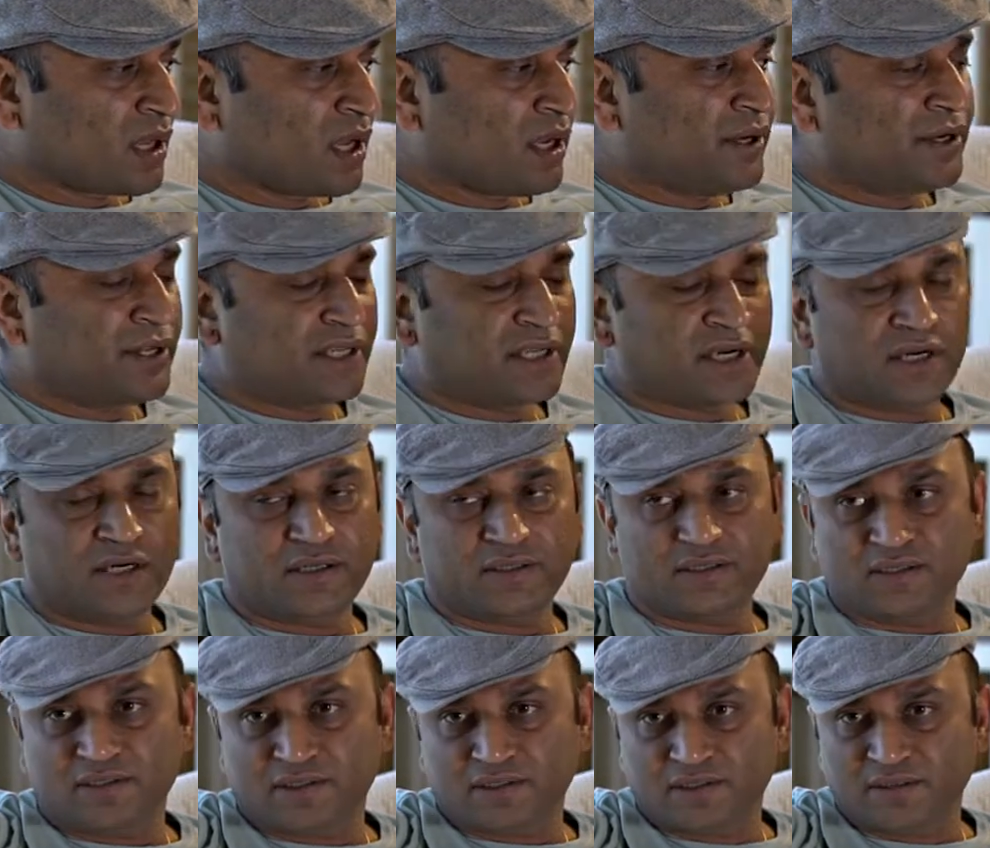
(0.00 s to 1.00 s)

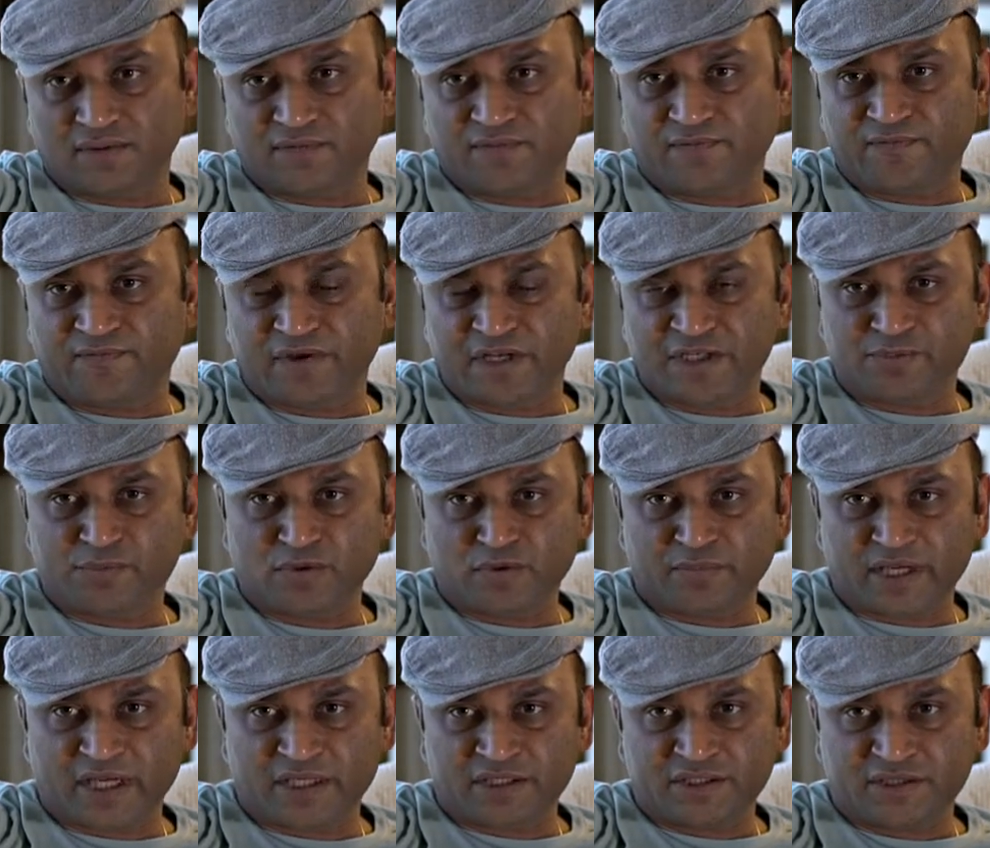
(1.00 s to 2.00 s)
integrate the
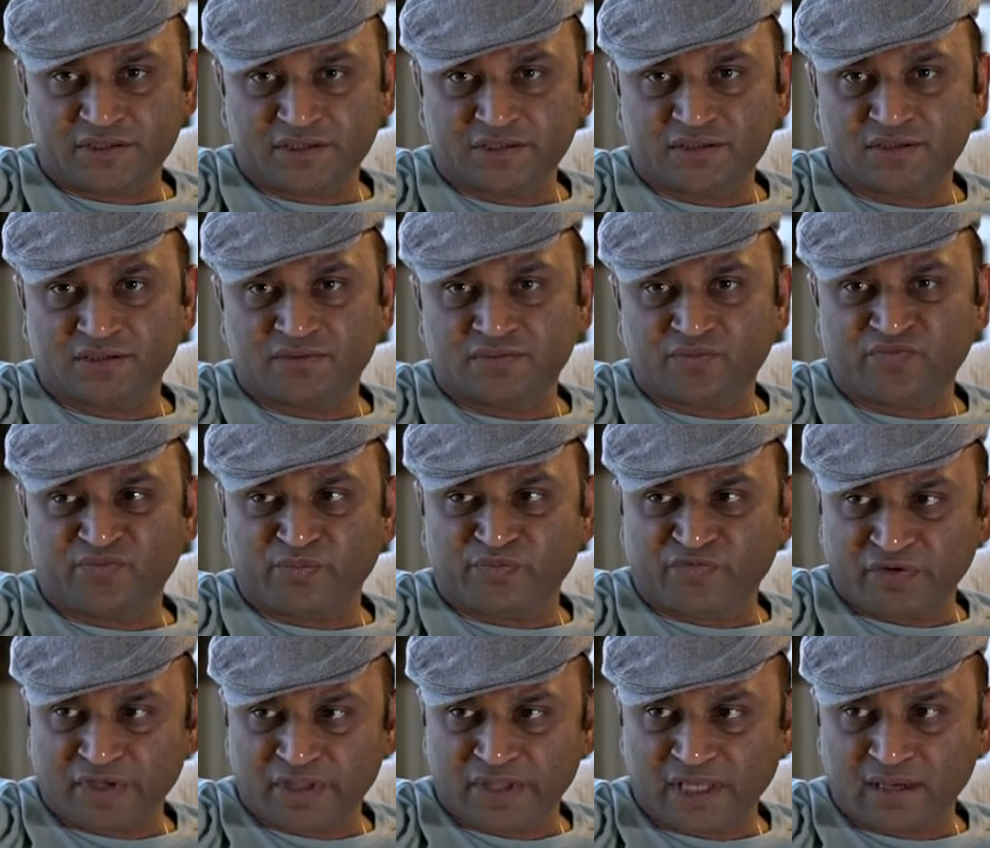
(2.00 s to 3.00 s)
Facebook pages
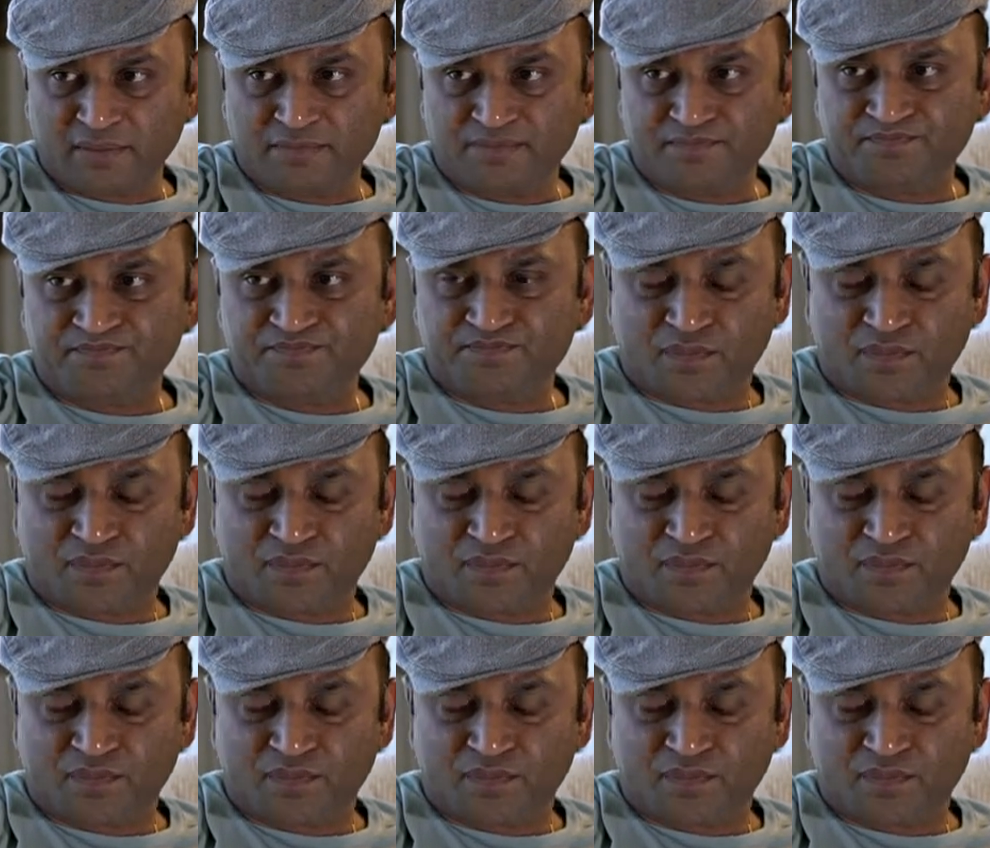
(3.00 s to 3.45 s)
with them,